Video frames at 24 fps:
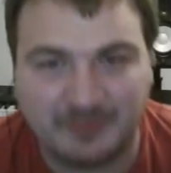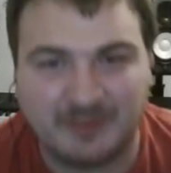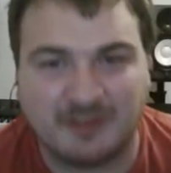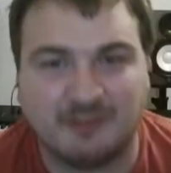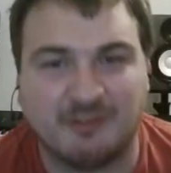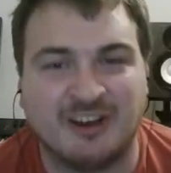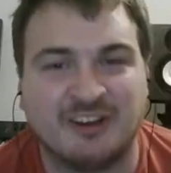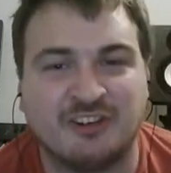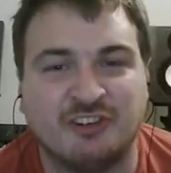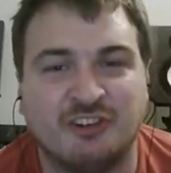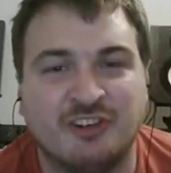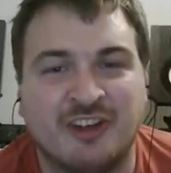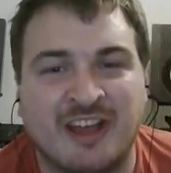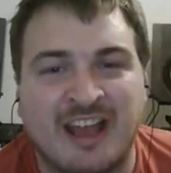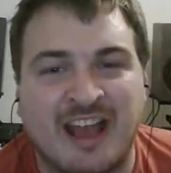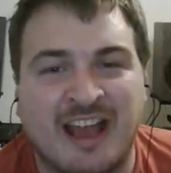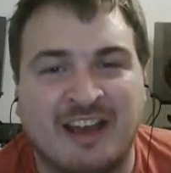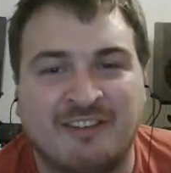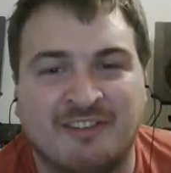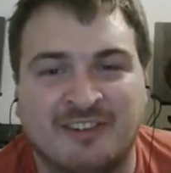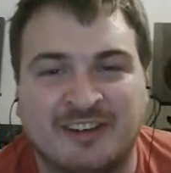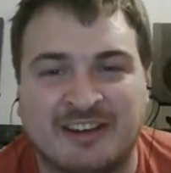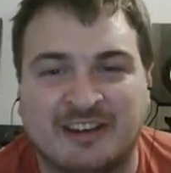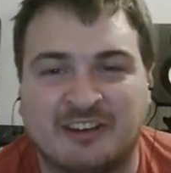Why should they
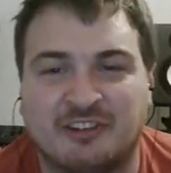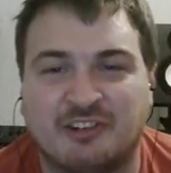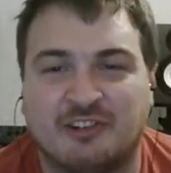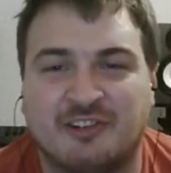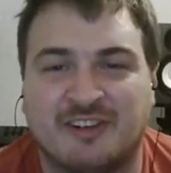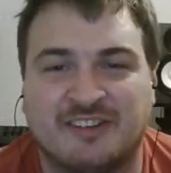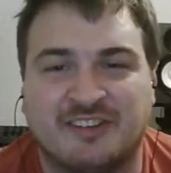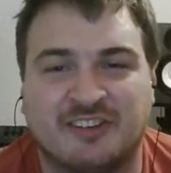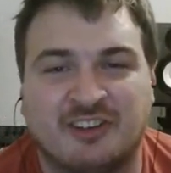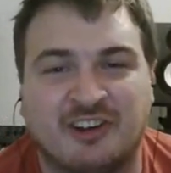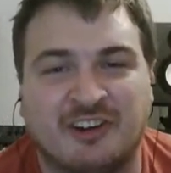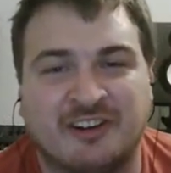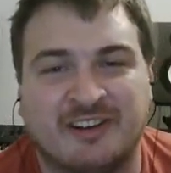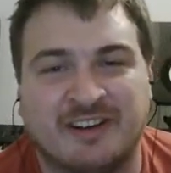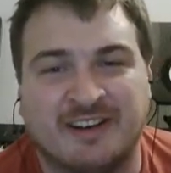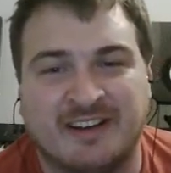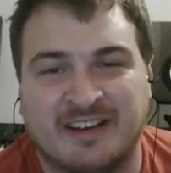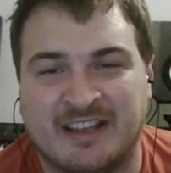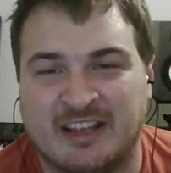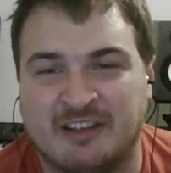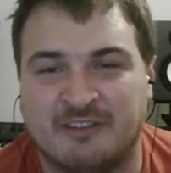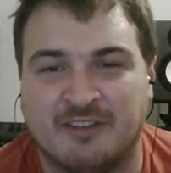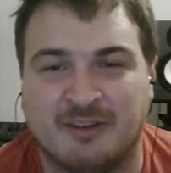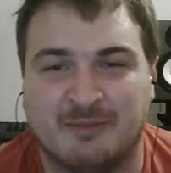ever need to restart a
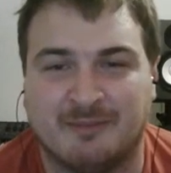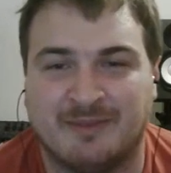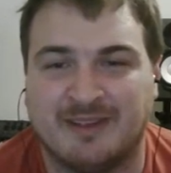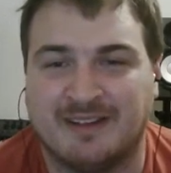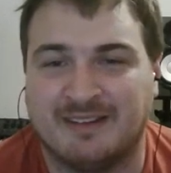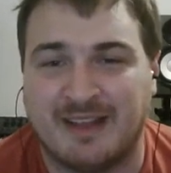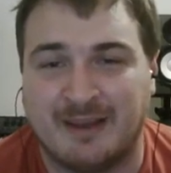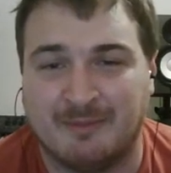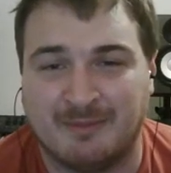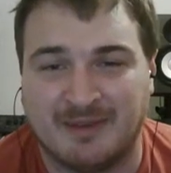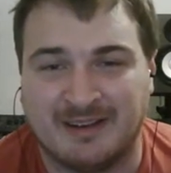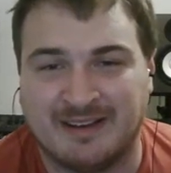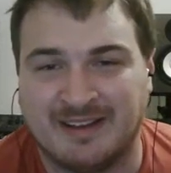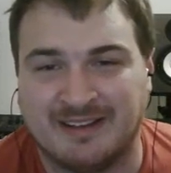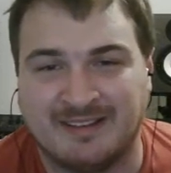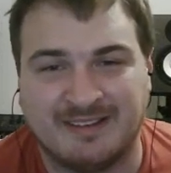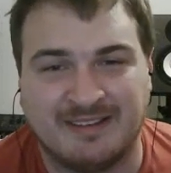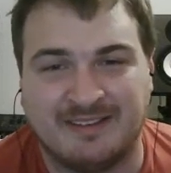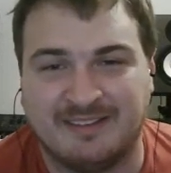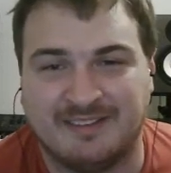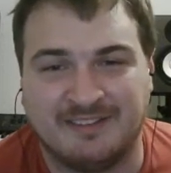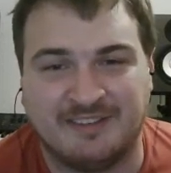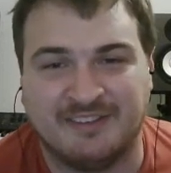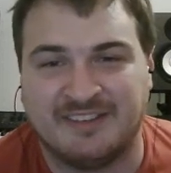neovim? But I mean that
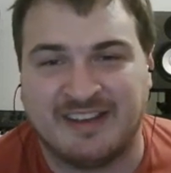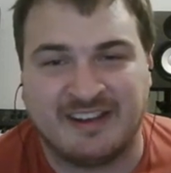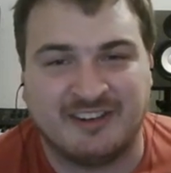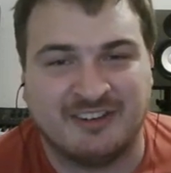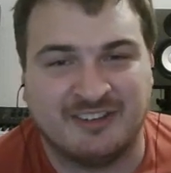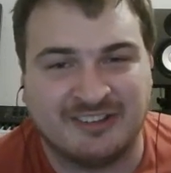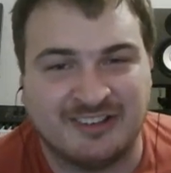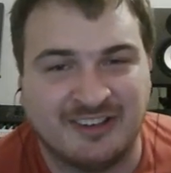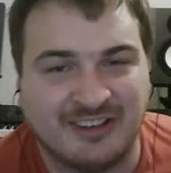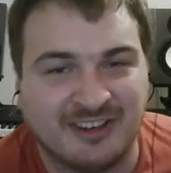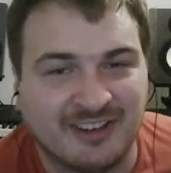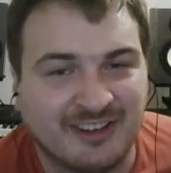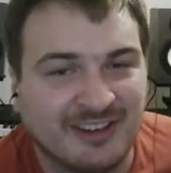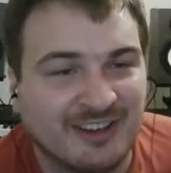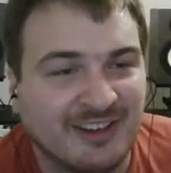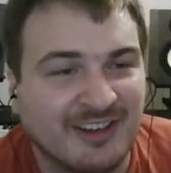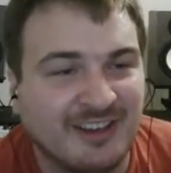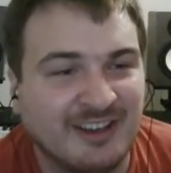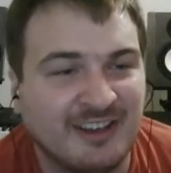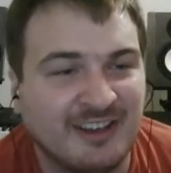seriously.